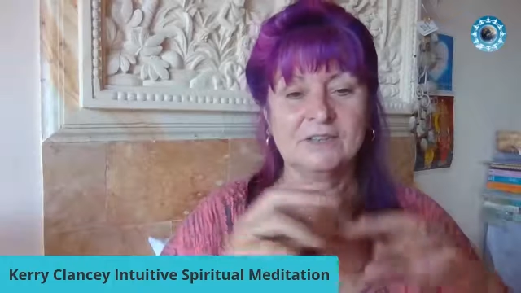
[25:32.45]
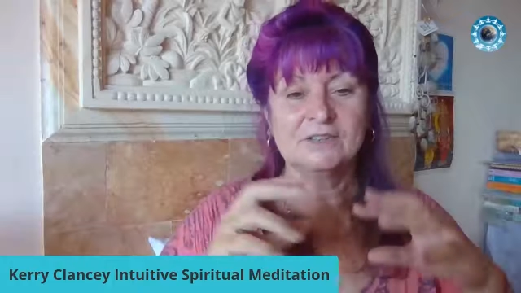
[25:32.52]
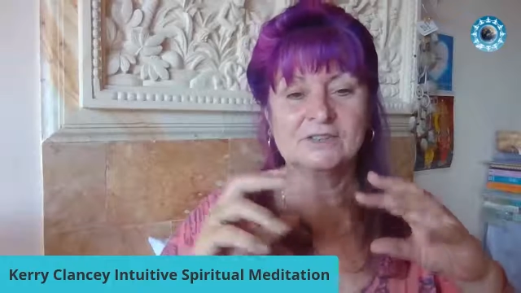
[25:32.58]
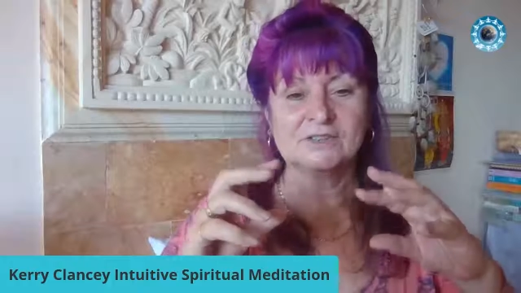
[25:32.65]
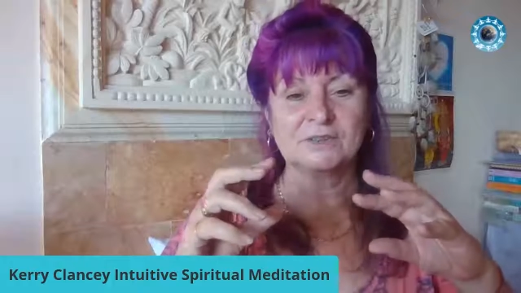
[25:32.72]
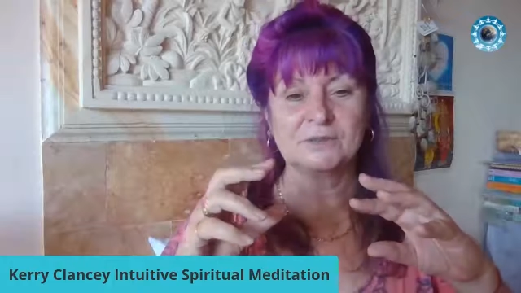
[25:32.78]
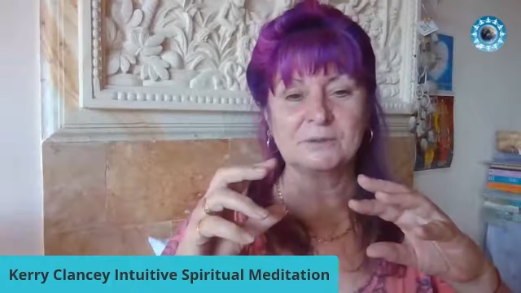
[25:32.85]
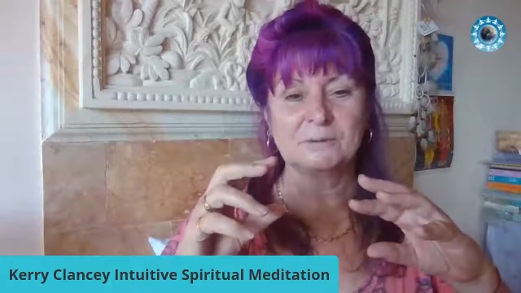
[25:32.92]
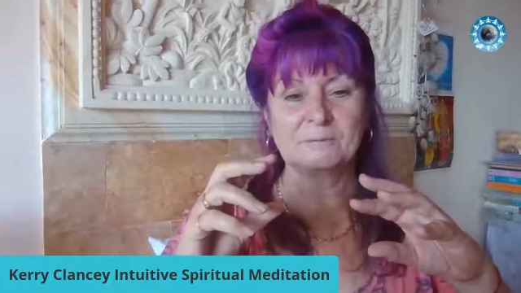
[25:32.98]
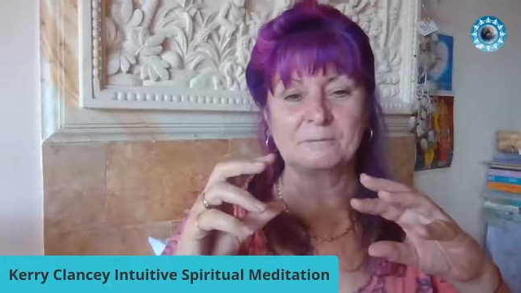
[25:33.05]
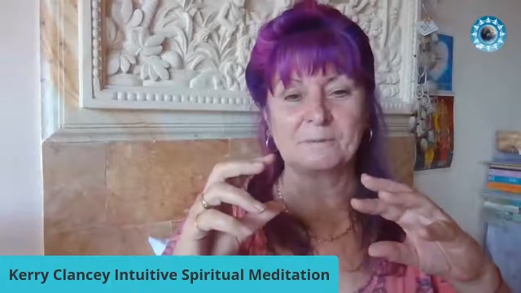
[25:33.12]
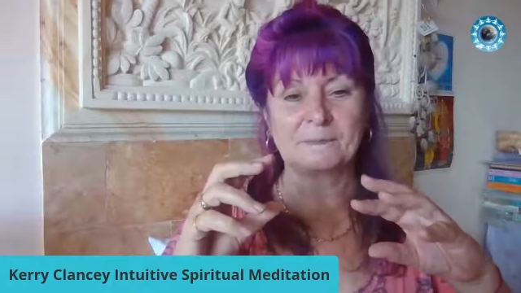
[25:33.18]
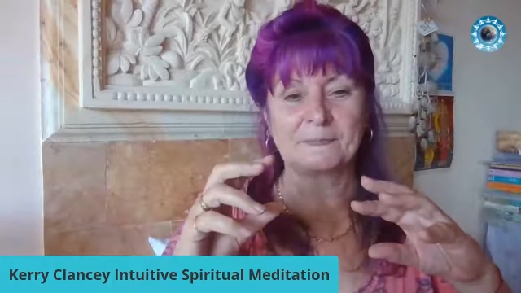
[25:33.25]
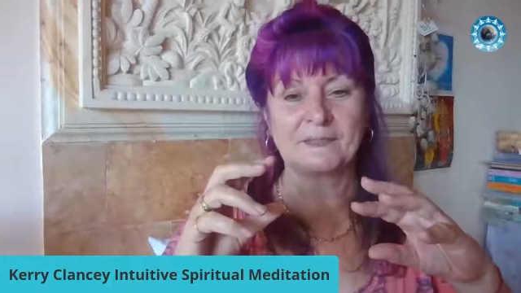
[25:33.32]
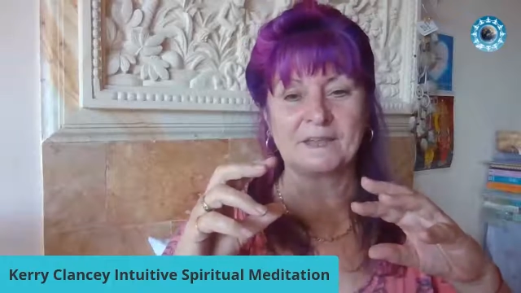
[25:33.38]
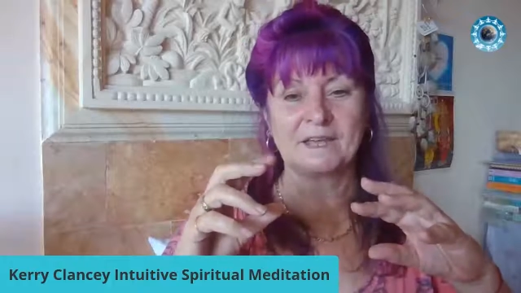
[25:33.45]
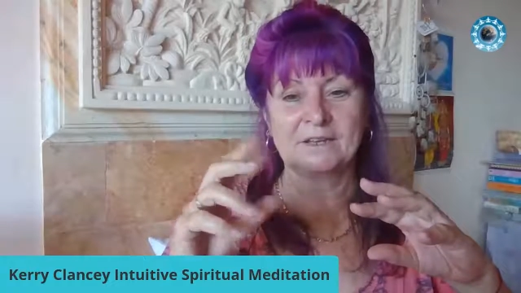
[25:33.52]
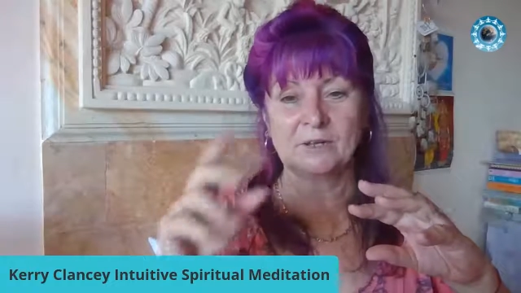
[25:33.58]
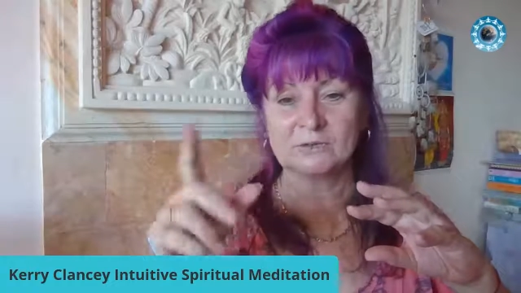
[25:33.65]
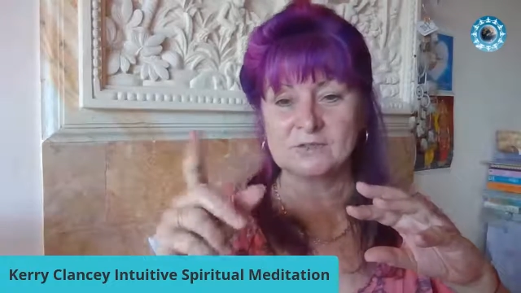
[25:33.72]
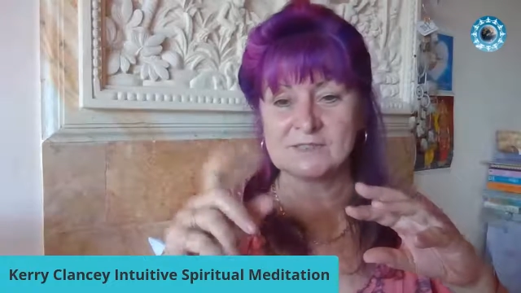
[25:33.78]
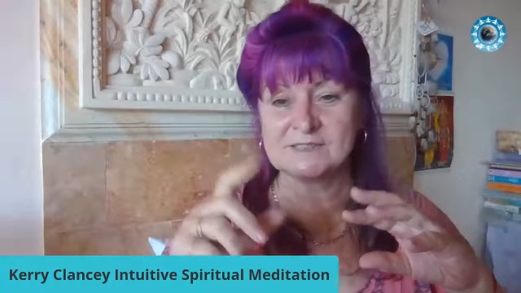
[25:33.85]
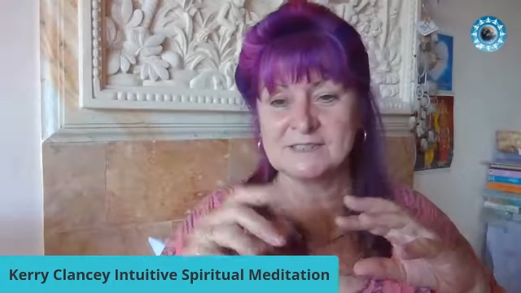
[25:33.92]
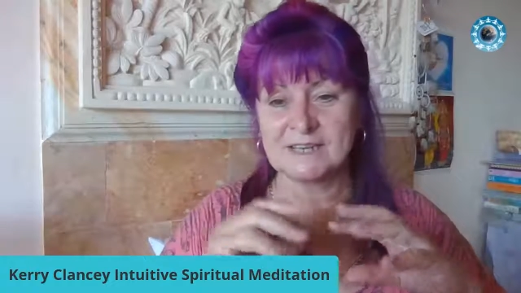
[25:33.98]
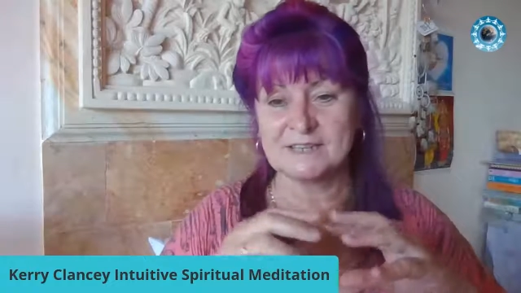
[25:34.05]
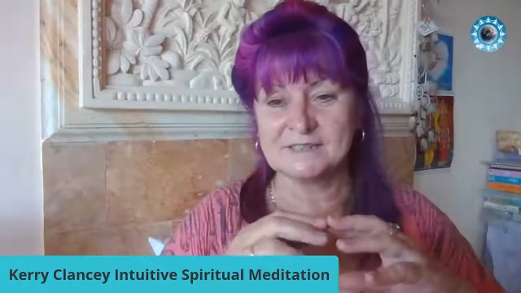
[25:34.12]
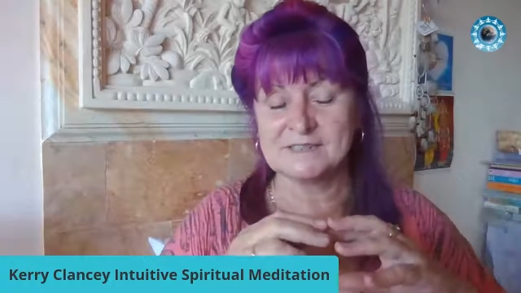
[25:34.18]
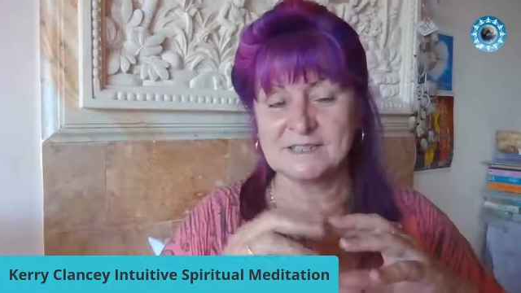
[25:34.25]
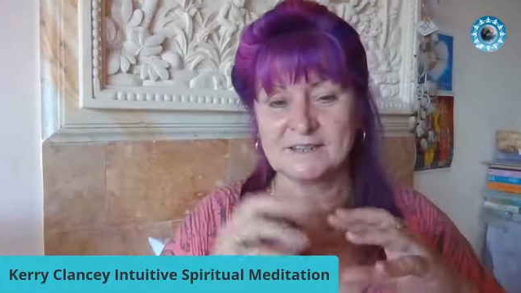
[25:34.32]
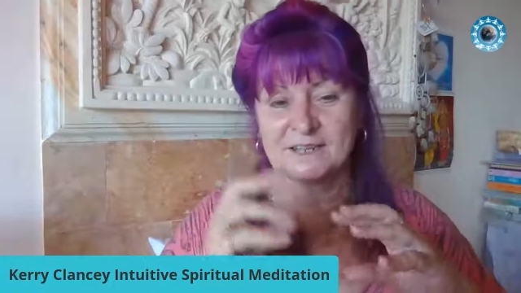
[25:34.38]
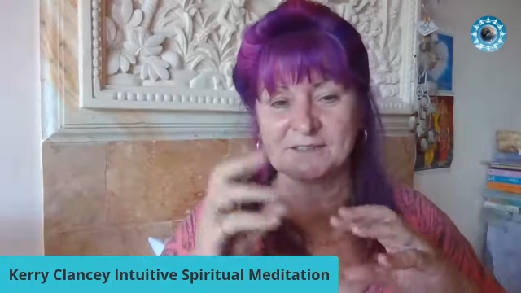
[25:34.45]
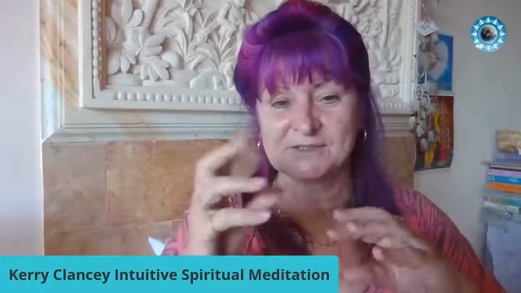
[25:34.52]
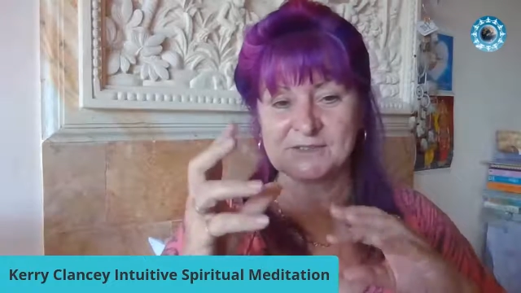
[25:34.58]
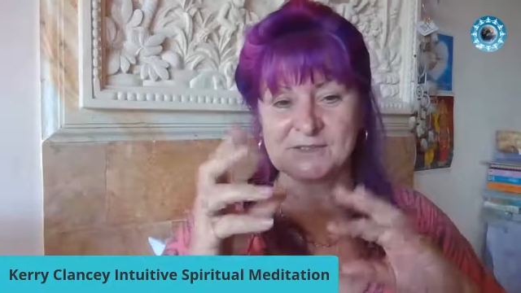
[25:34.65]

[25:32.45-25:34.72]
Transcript: So, and I'll just add to that,